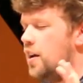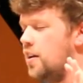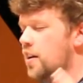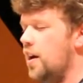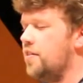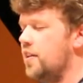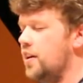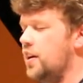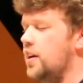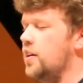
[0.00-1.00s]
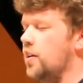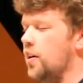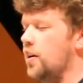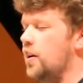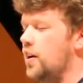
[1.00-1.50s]
nothing
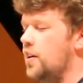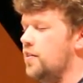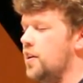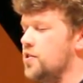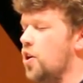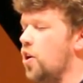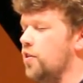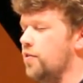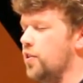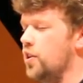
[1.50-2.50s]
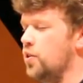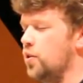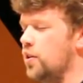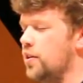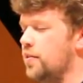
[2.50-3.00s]
here that is hard for
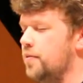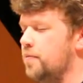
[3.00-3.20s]
you.